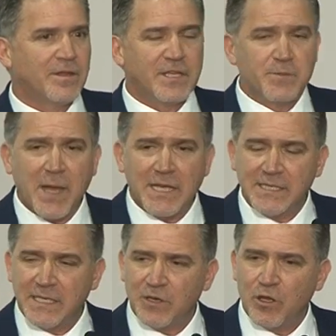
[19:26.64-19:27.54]
This
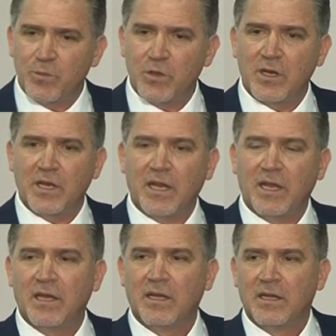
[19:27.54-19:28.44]
Palestinian
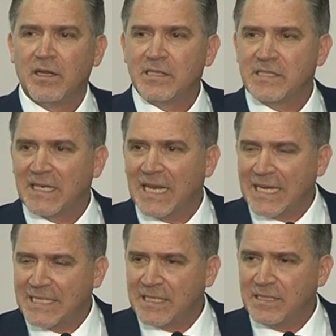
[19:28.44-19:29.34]
community is
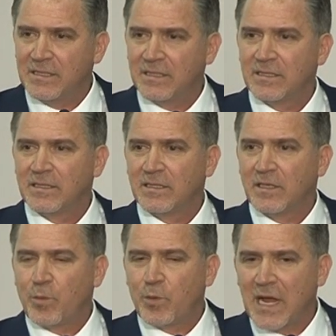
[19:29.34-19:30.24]
neglected,
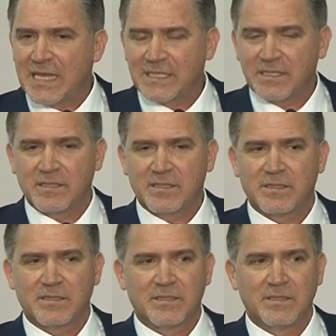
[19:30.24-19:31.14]
oppressed,
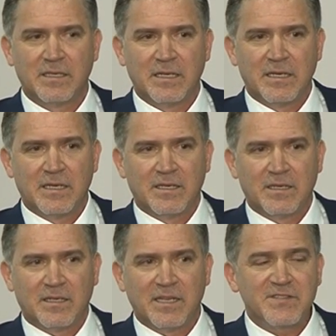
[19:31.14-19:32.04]

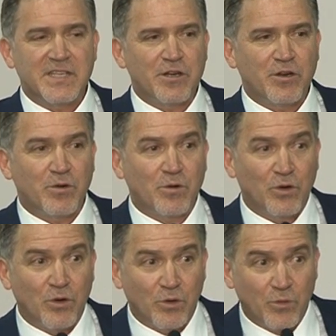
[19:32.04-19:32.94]
lives under
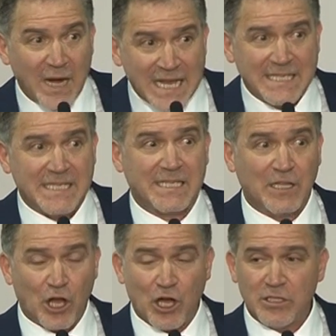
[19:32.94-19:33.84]
racist
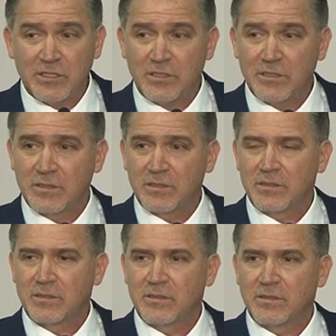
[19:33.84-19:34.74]
laws,
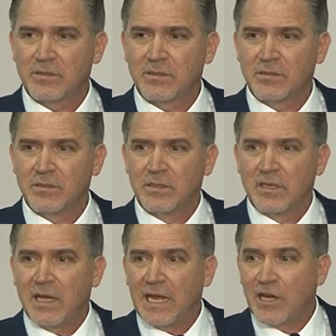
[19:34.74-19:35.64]

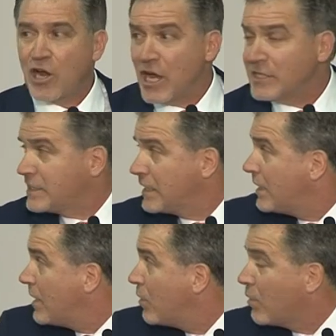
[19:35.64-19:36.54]
and
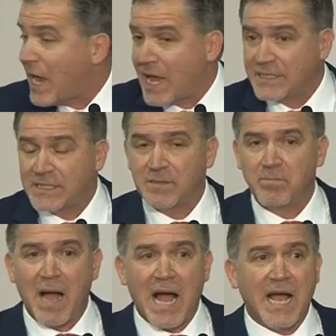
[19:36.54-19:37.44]
constantly harassed
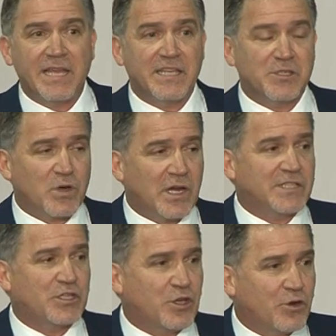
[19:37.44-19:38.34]
by the Israeli
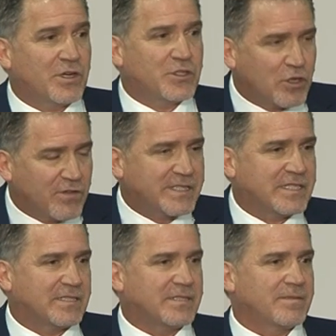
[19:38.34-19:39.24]
security
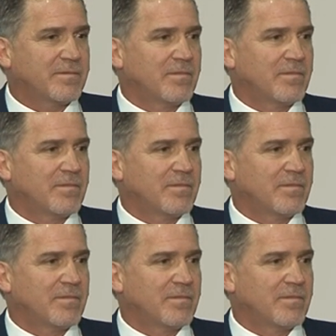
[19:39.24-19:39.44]
services.